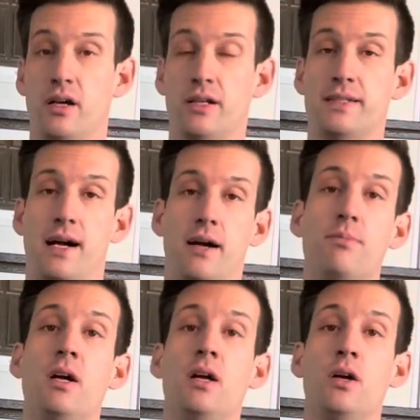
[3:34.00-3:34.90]
of time
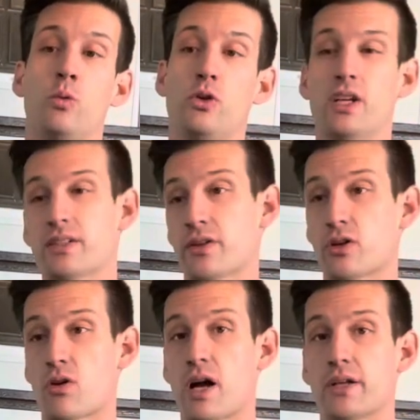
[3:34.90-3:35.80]
when you get to the
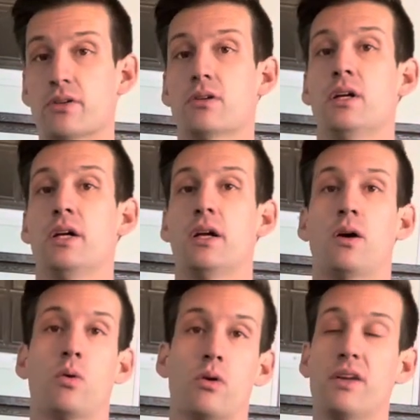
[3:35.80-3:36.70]
grinder,
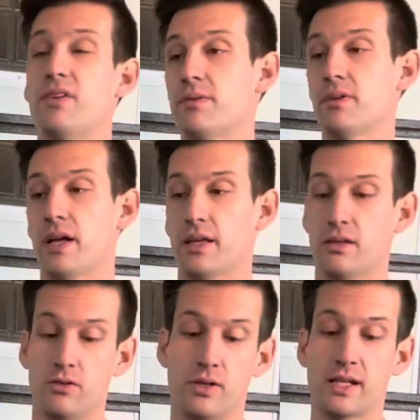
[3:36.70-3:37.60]
or even like
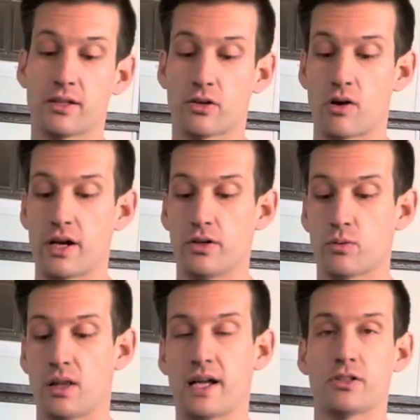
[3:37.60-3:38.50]
you get to the grinder, you
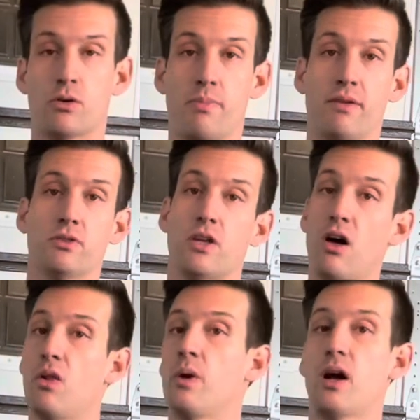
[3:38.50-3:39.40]
realize your bevel's all
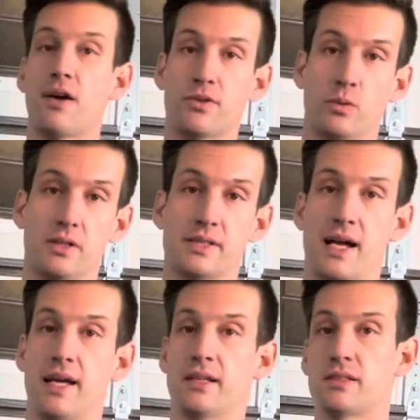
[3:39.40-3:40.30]
the way off to one side
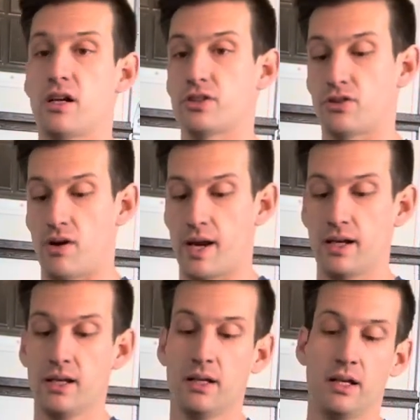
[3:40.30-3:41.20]
and it's not straight,
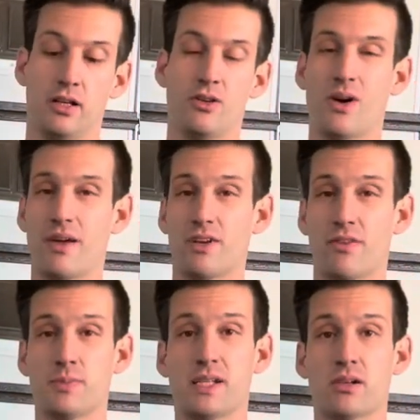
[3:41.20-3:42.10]
and you don't have enough
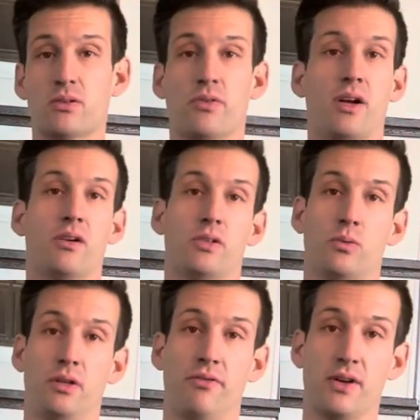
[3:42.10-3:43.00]
material there to
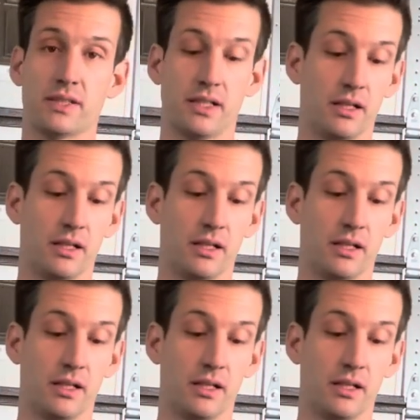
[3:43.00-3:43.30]
really fix it.